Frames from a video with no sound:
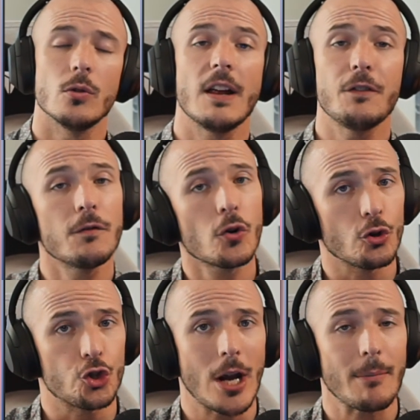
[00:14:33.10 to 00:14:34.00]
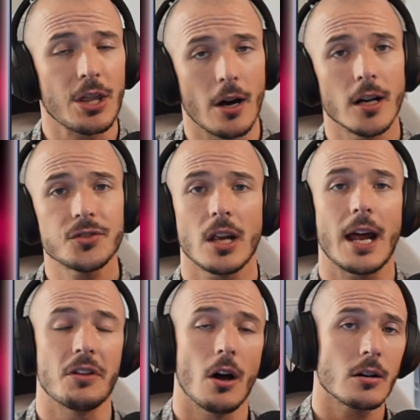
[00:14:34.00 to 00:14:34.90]
If you've got Jabba the Hutt
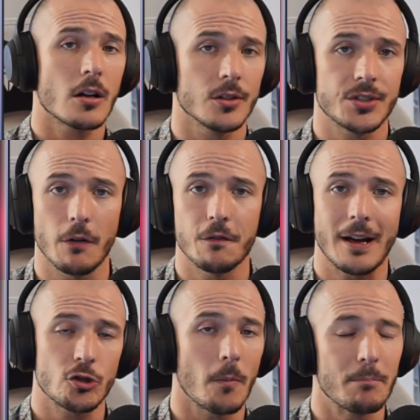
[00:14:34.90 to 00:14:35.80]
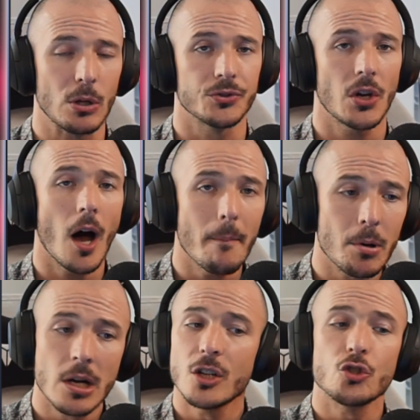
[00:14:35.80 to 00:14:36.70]
and the Hutt Cartel faction built up,